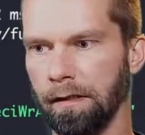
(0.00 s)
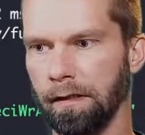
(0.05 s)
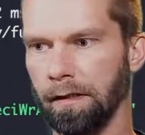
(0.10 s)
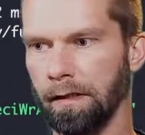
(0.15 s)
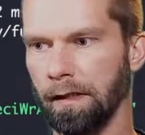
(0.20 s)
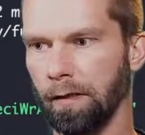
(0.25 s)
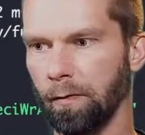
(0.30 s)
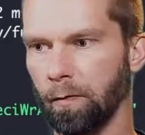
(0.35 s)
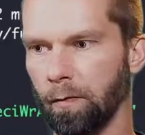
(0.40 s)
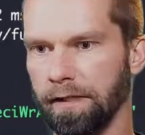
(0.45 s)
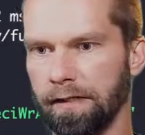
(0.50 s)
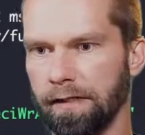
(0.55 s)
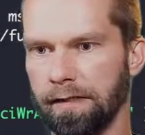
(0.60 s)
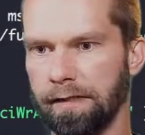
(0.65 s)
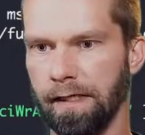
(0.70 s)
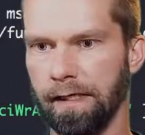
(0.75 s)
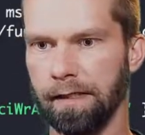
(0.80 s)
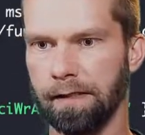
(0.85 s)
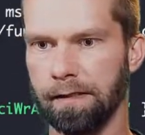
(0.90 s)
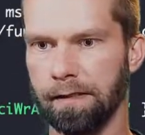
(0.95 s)
Then we
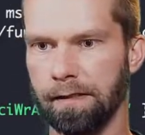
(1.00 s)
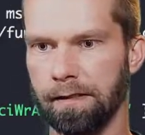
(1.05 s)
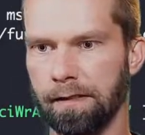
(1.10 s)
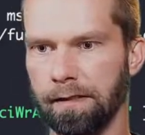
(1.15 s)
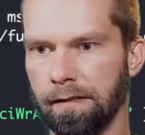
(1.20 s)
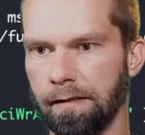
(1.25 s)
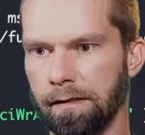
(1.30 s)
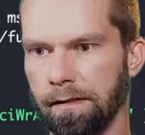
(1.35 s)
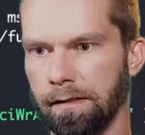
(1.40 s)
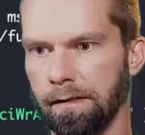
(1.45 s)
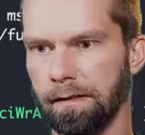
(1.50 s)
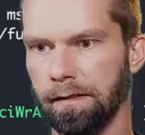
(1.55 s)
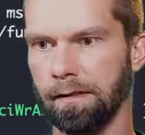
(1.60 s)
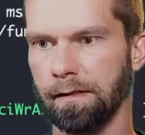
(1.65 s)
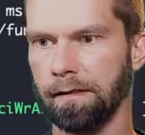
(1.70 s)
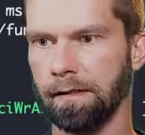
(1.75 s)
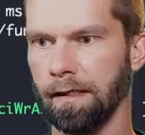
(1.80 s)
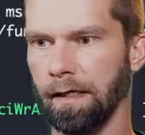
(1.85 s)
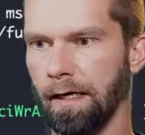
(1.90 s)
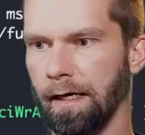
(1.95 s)
set
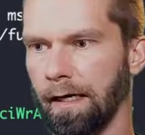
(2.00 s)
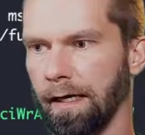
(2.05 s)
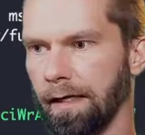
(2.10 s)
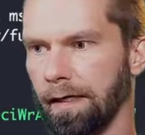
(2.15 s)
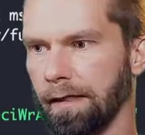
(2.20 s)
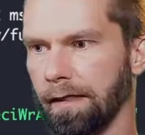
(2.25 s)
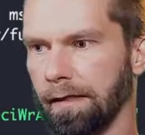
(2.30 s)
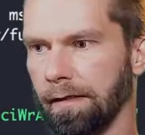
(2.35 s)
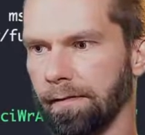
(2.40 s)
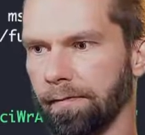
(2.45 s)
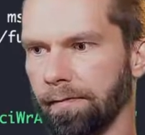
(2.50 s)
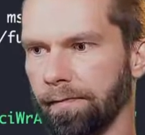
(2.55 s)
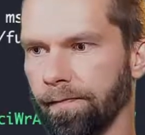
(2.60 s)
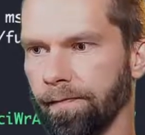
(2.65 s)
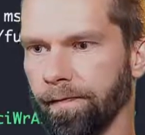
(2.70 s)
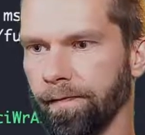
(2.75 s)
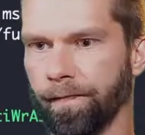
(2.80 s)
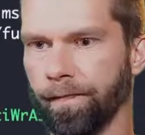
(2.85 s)
item.